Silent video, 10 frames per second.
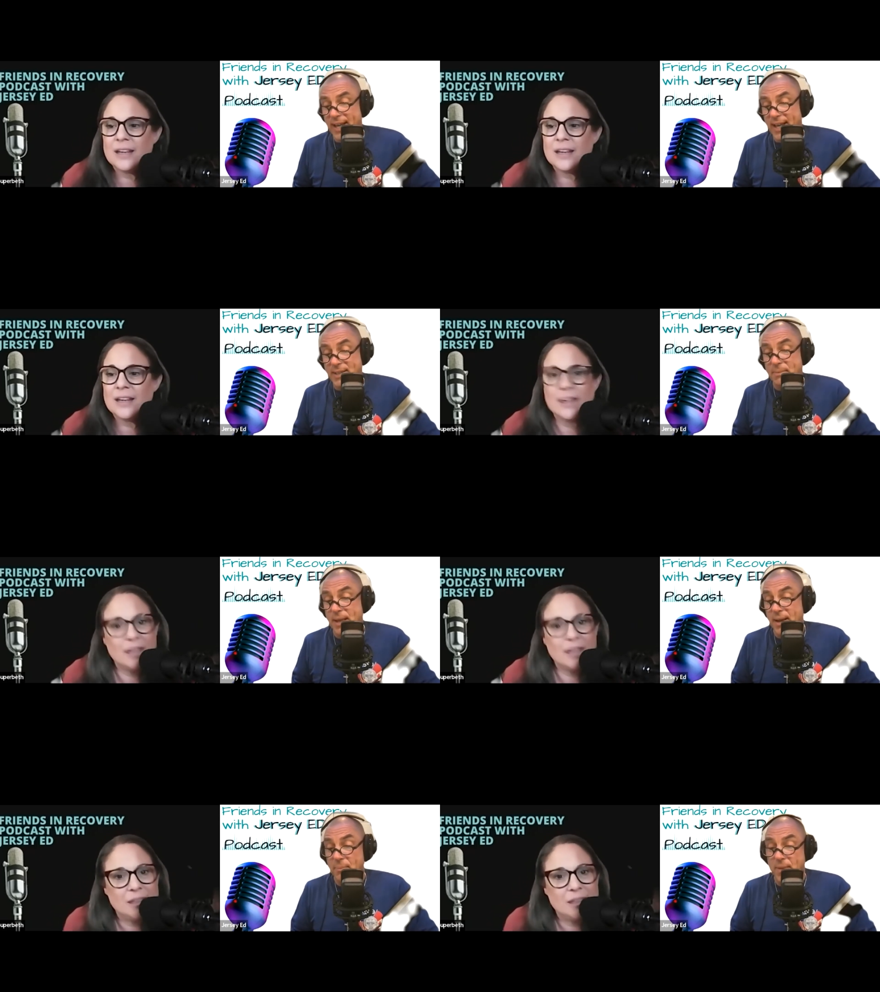Speaker 1: I guess I'm
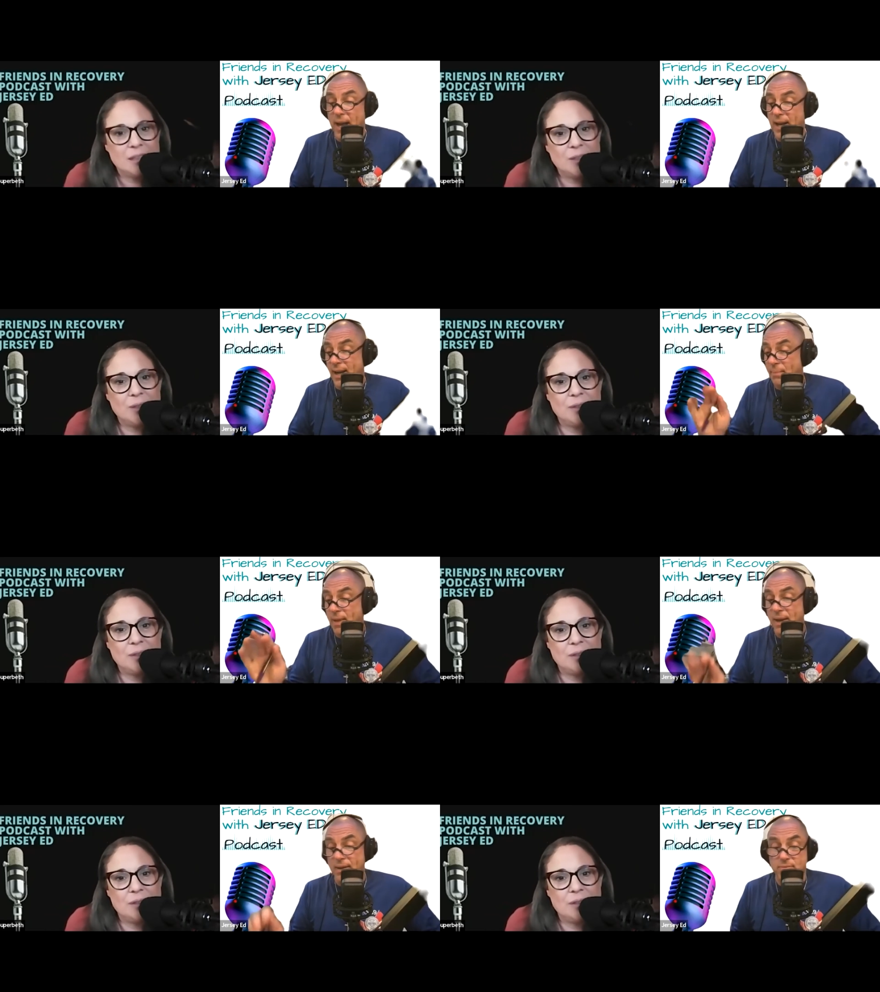
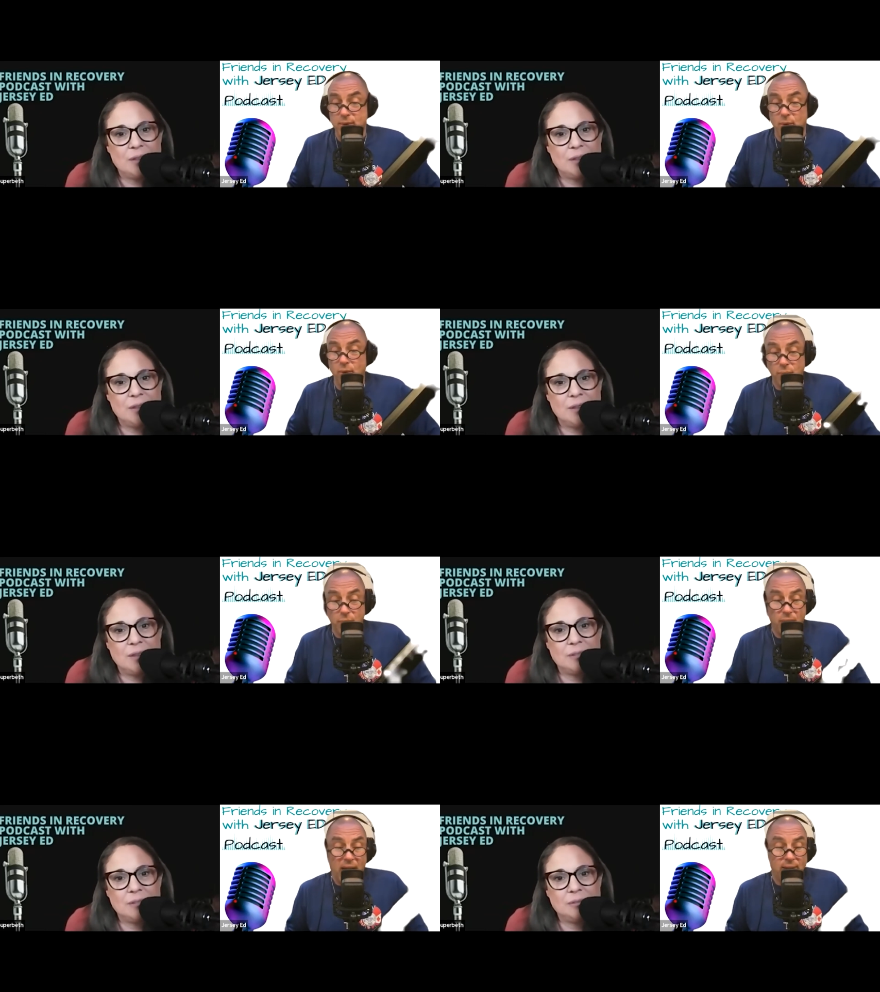not calling
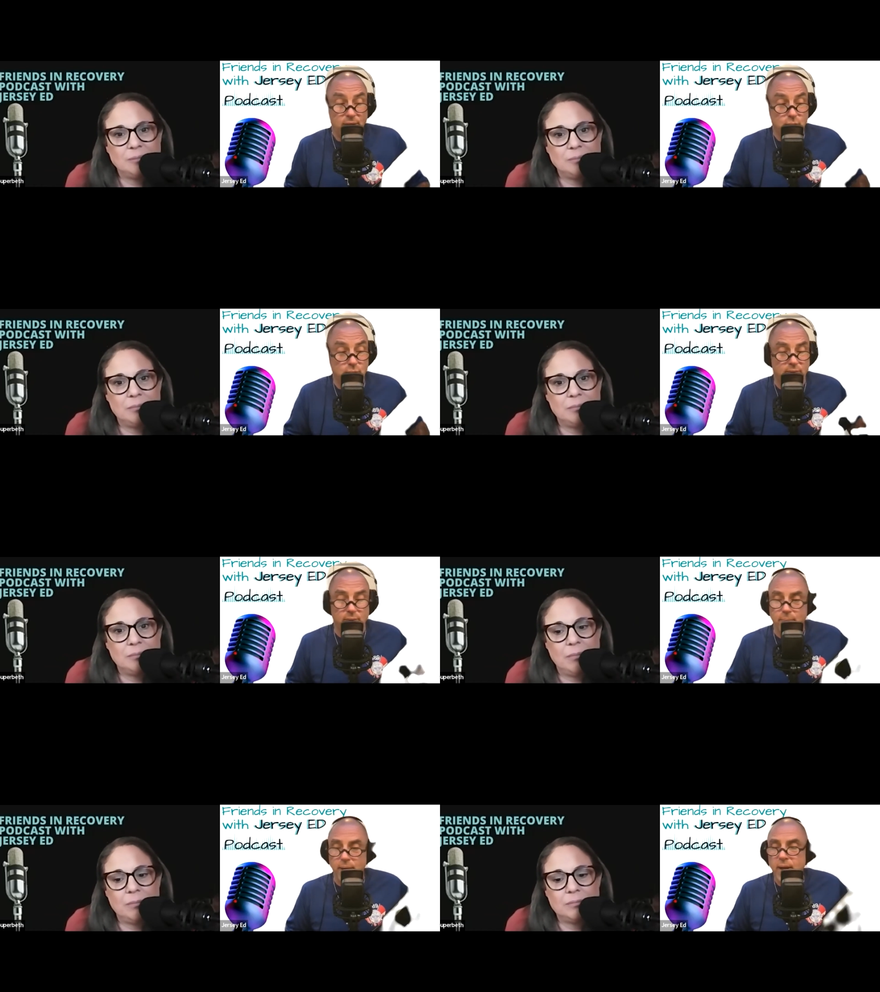for violence or
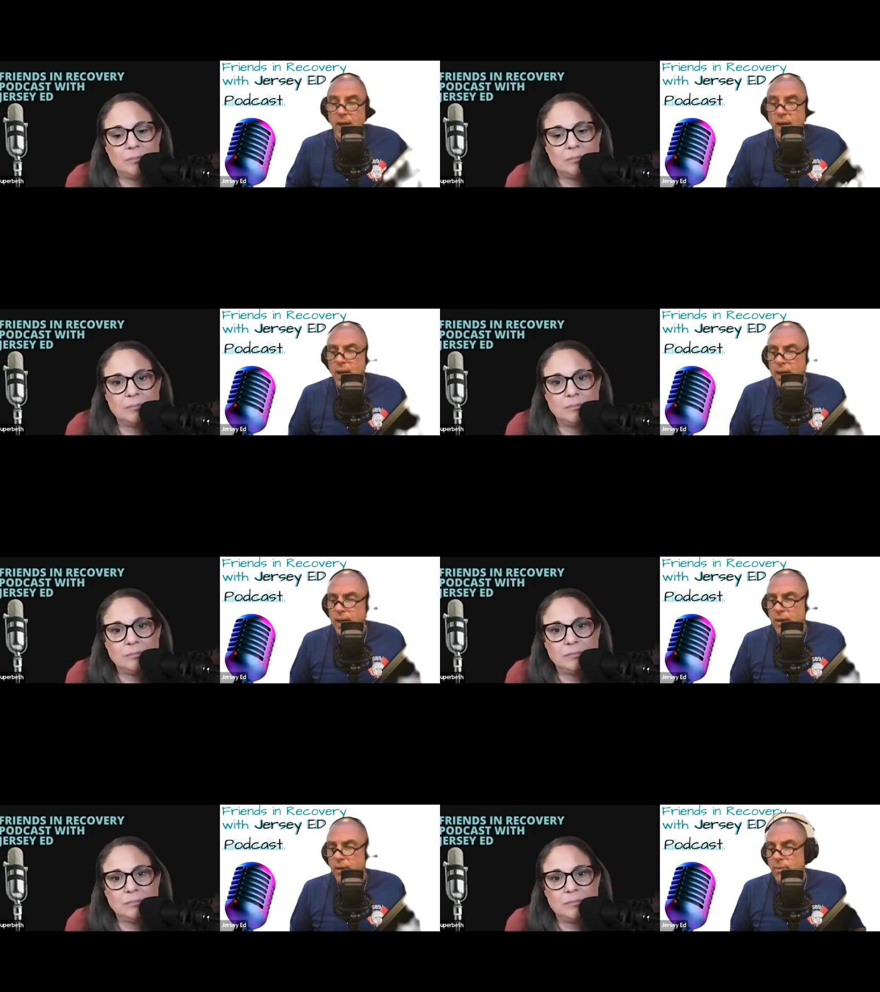whatever, but
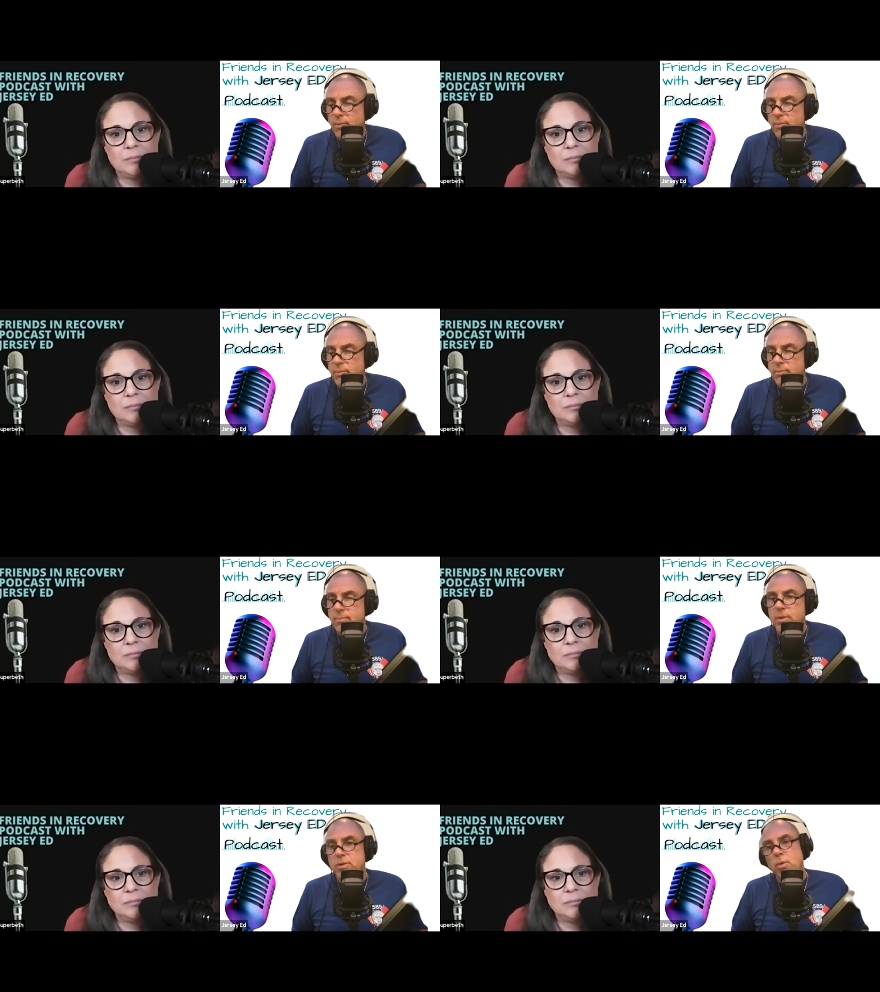you know,
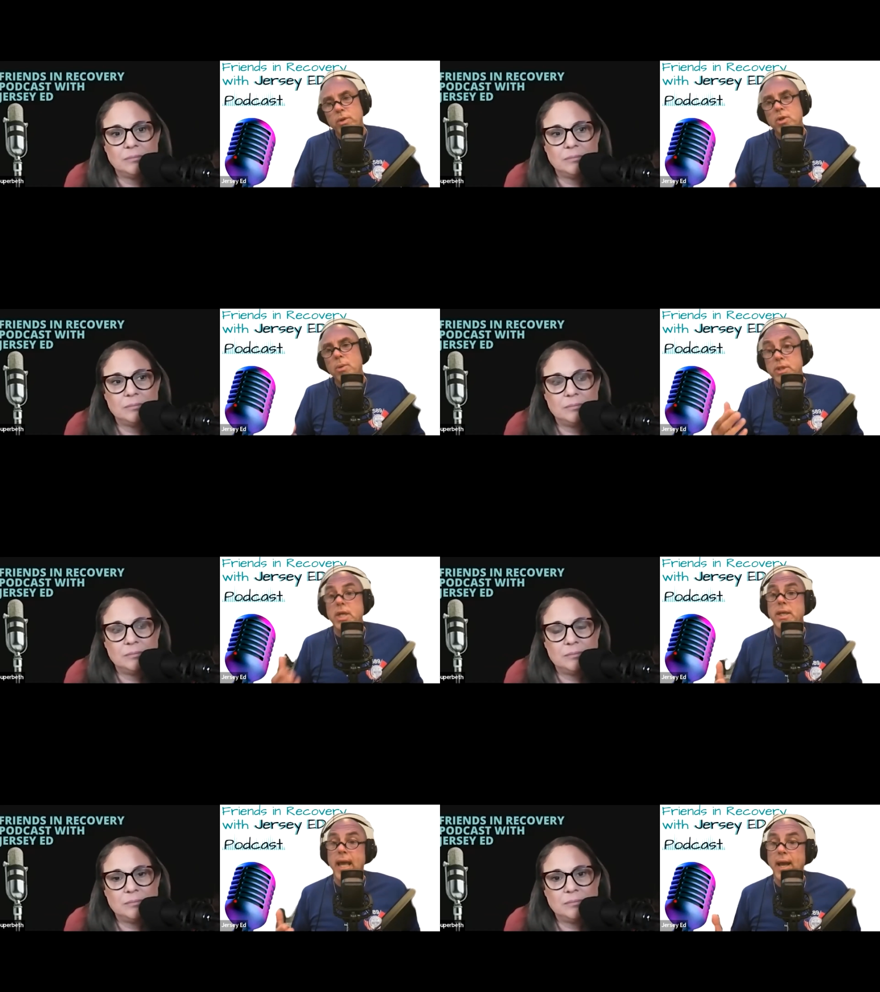there's only so much
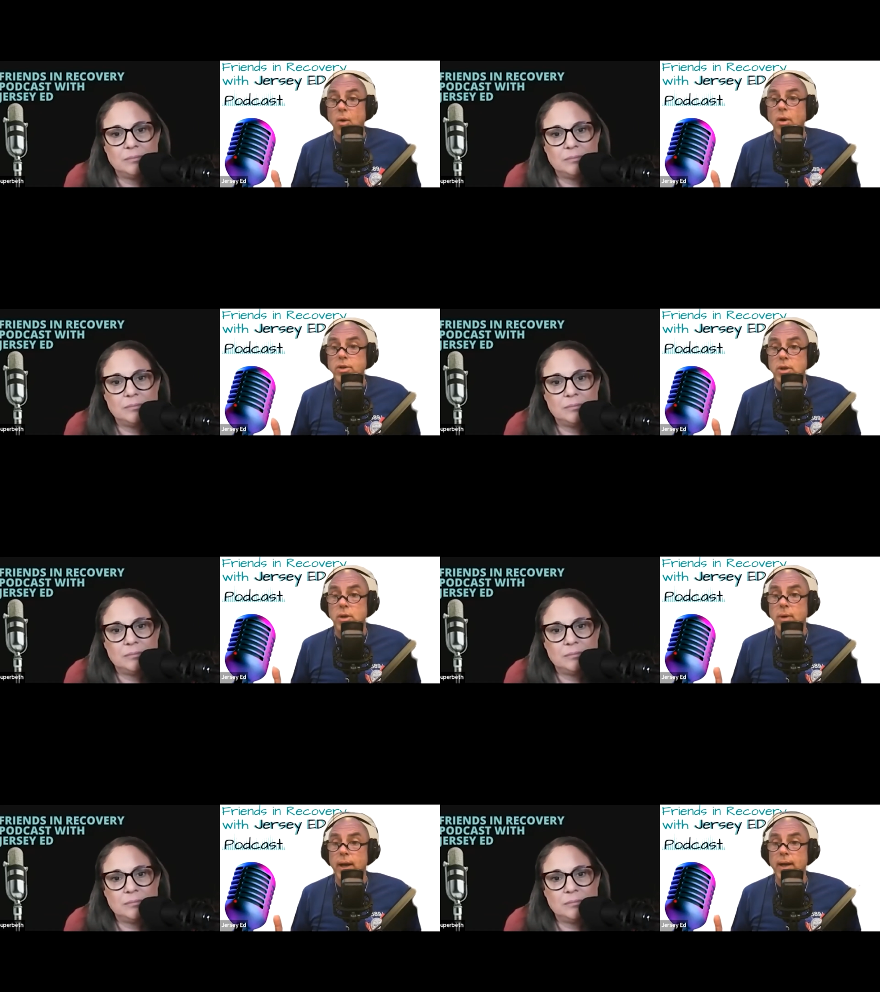you can take
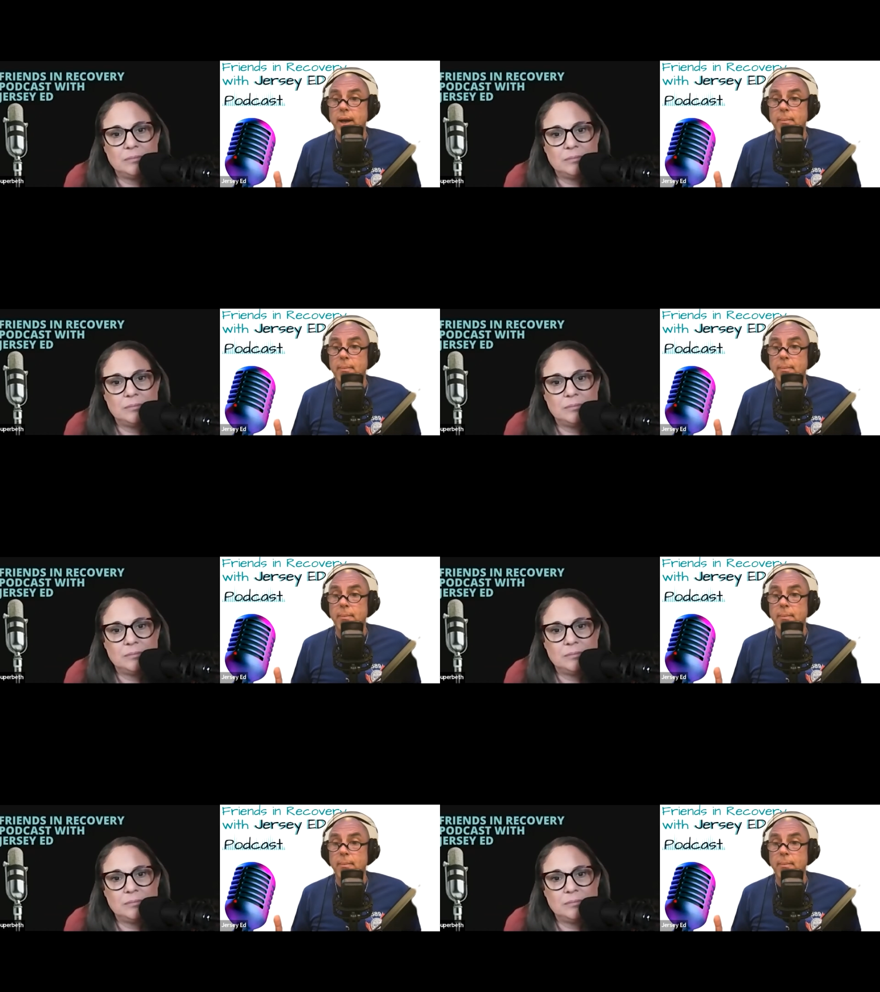also. Right.